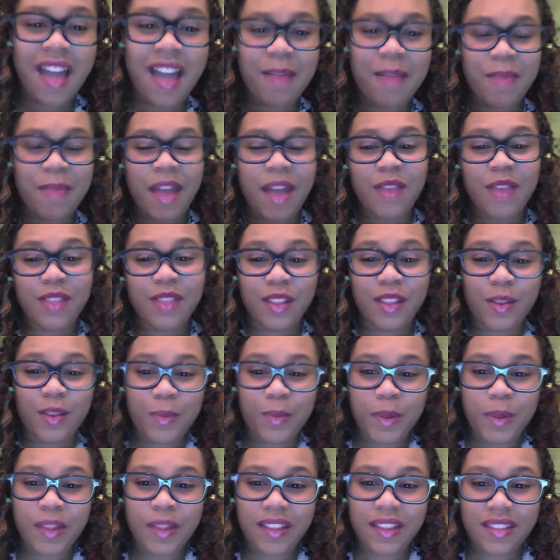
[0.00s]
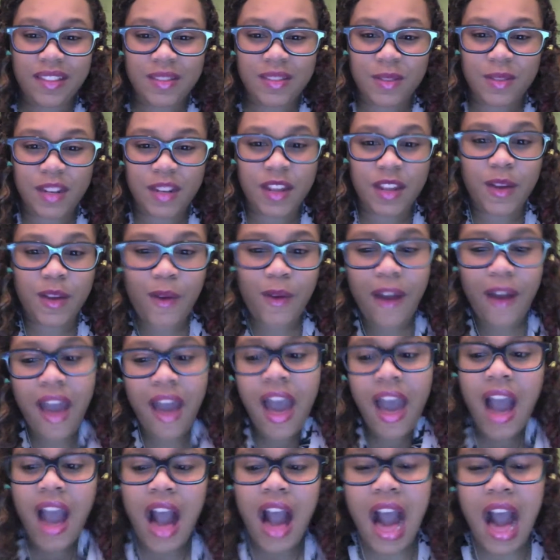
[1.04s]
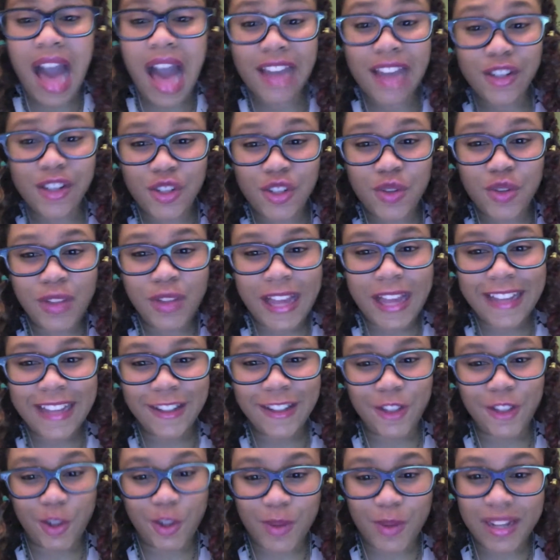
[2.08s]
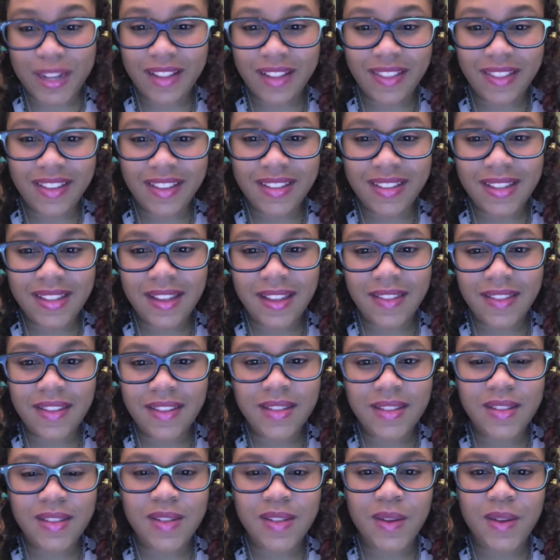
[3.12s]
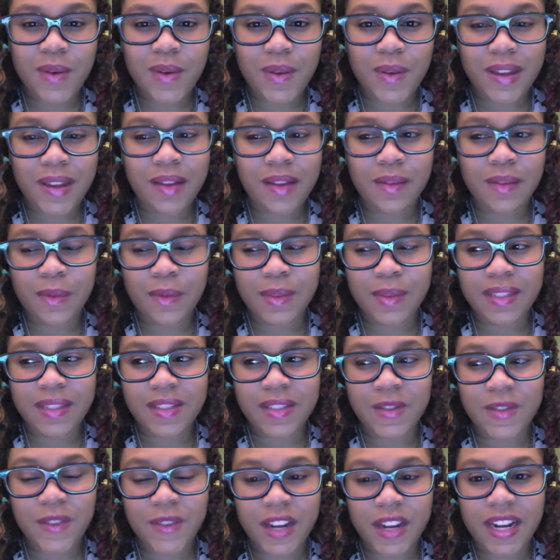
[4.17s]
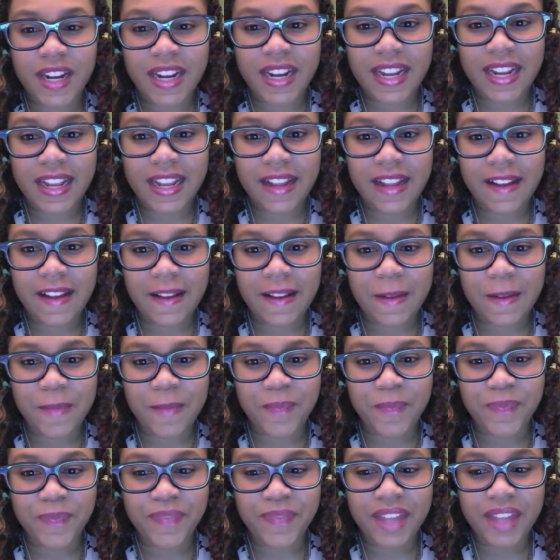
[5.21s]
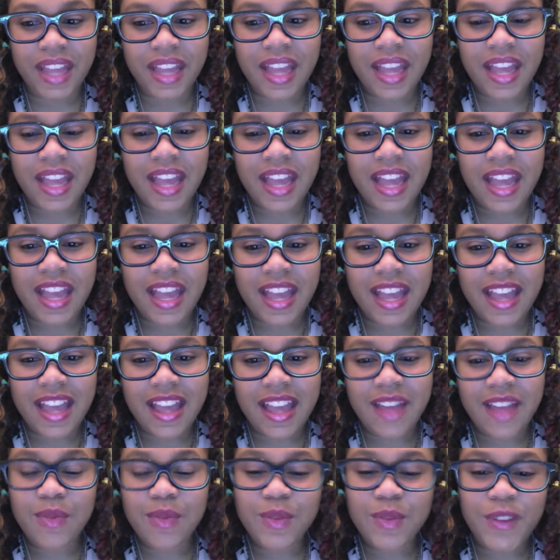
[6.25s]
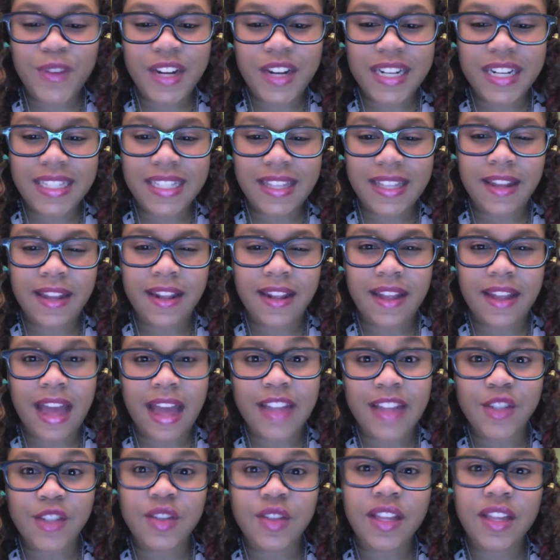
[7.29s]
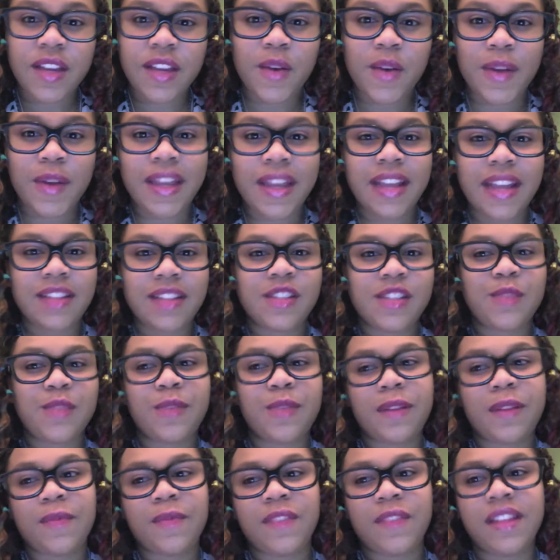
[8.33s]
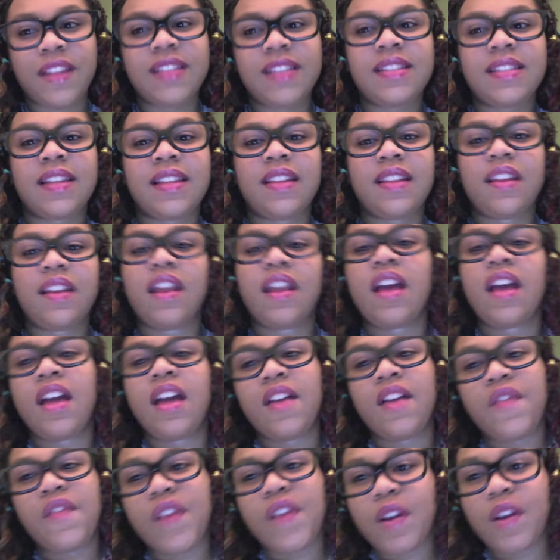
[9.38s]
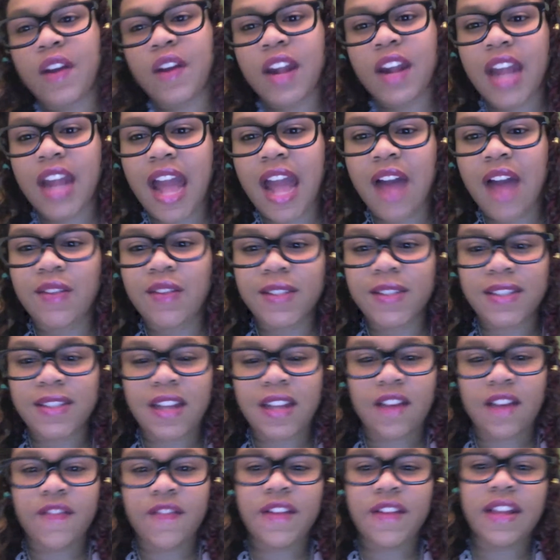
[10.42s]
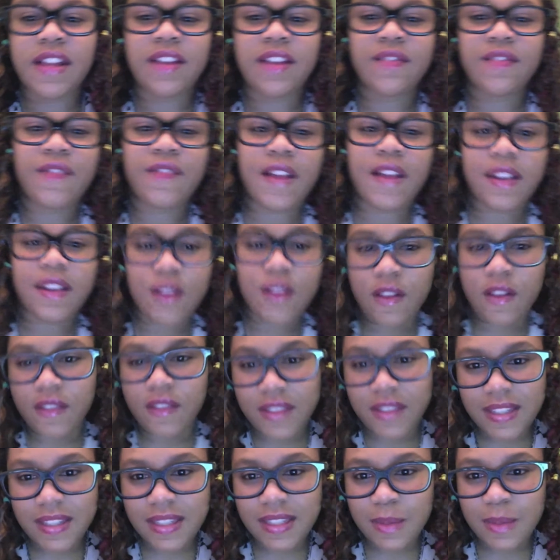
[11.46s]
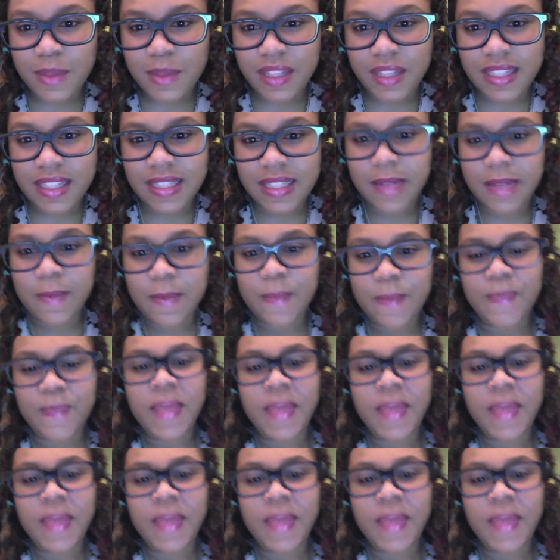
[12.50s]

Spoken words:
I really hope you like this video. I do like doing things like this, so it was very exciting. I do like going into MVs and figuring out stuff and finding all the symbolism.